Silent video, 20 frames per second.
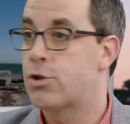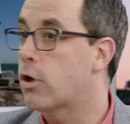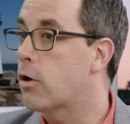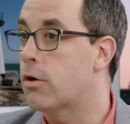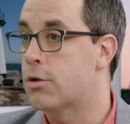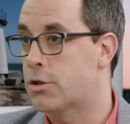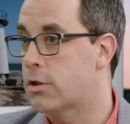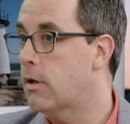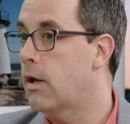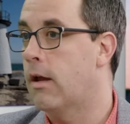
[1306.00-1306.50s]

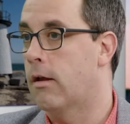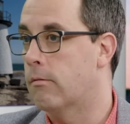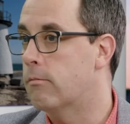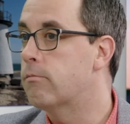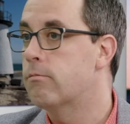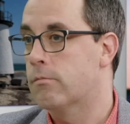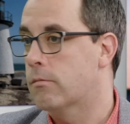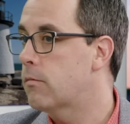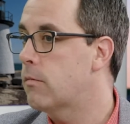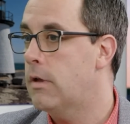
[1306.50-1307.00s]
church, yeah,
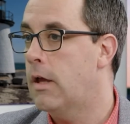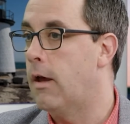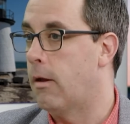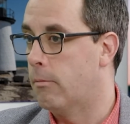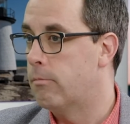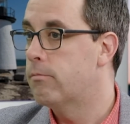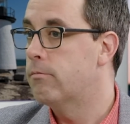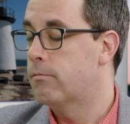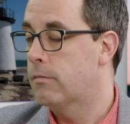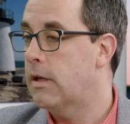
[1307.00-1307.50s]
yeah, yeah.
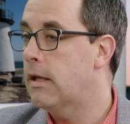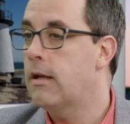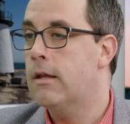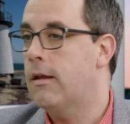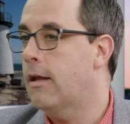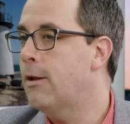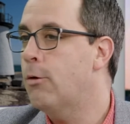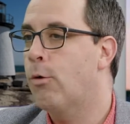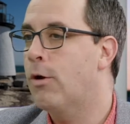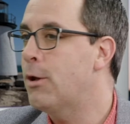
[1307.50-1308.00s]
Any,
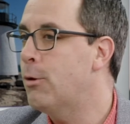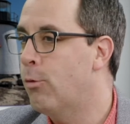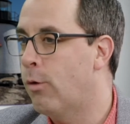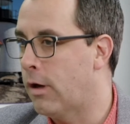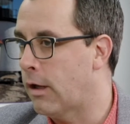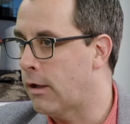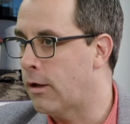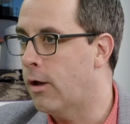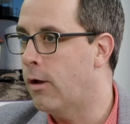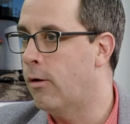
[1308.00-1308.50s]
anywhere you
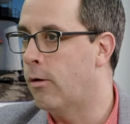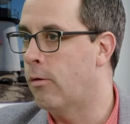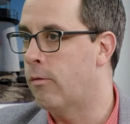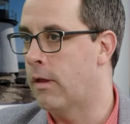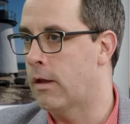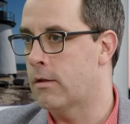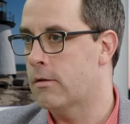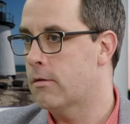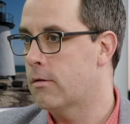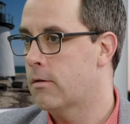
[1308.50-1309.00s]
want to go. The
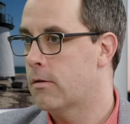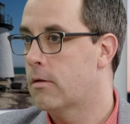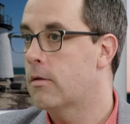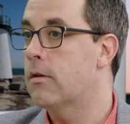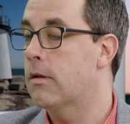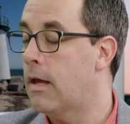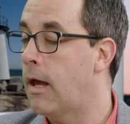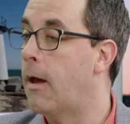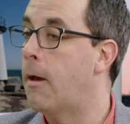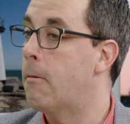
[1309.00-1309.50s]
but,
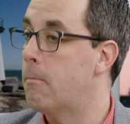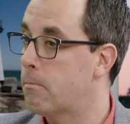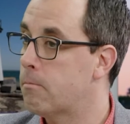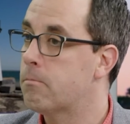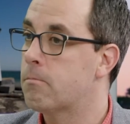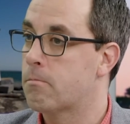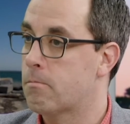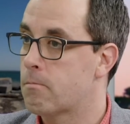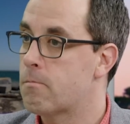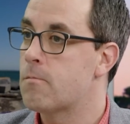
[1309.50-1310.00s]
movies. Yeah.
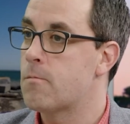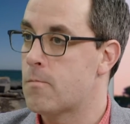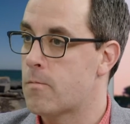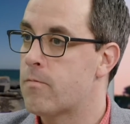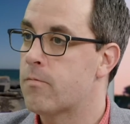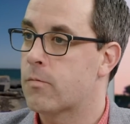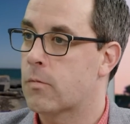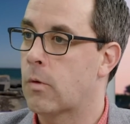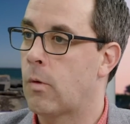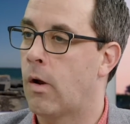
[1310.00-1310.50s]
Or...
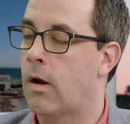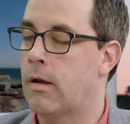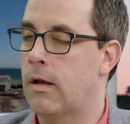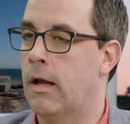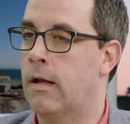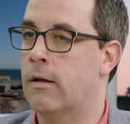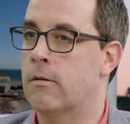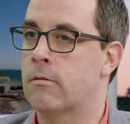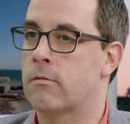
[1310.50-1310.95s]
Right. And,